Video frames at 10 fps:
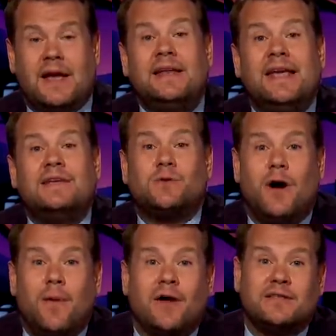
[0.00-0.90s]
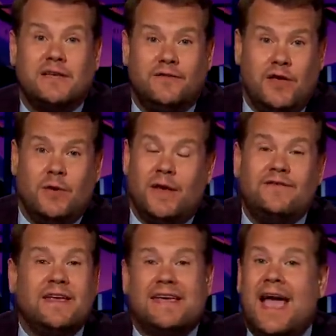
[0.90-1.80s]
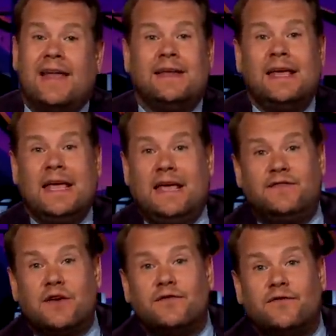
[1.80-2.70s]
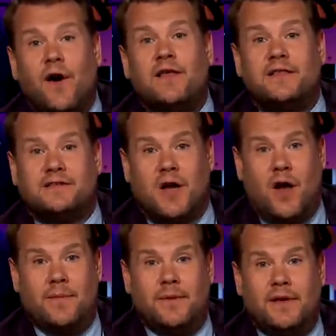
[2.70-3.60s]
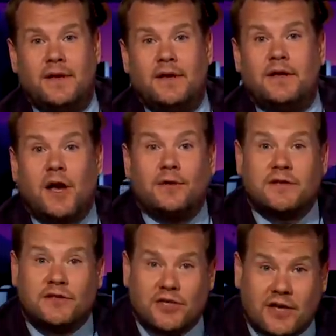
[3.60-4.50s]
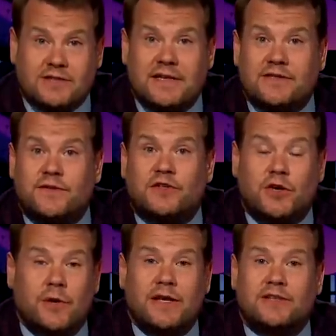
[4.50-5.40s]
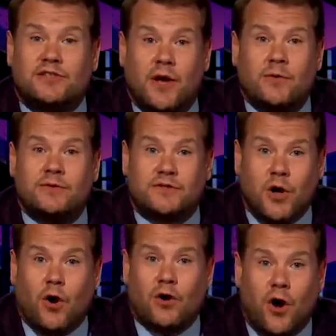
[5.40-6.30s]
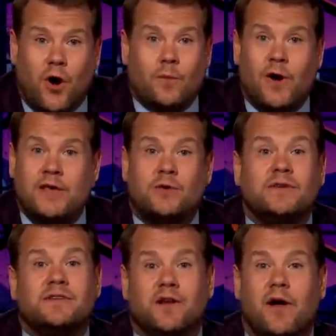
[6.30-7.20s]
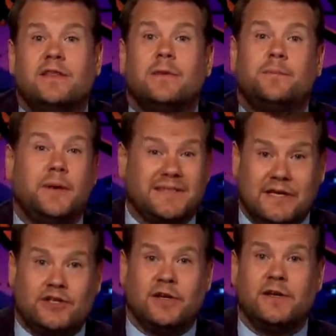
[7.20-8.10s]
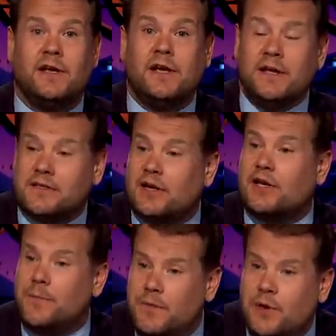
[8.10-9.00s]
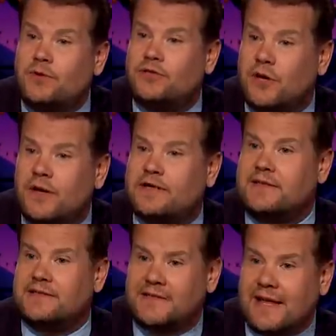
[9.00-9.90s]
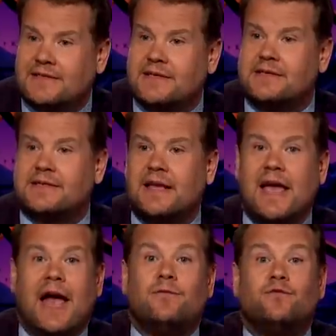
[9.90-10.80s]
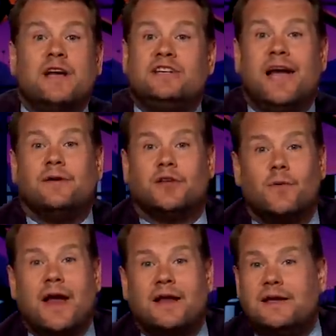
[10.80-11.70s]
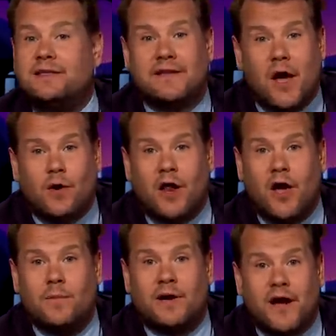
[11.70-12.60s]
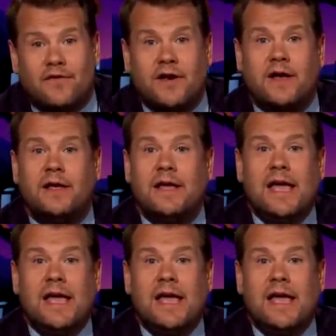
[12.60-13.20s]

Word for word: And here's what I'm asking of you, if you can find the time. Go to justiceforjuliusjones.com, where you can sign the petition to commute Julius's sentence, and reach out directly to the Oklahoma governor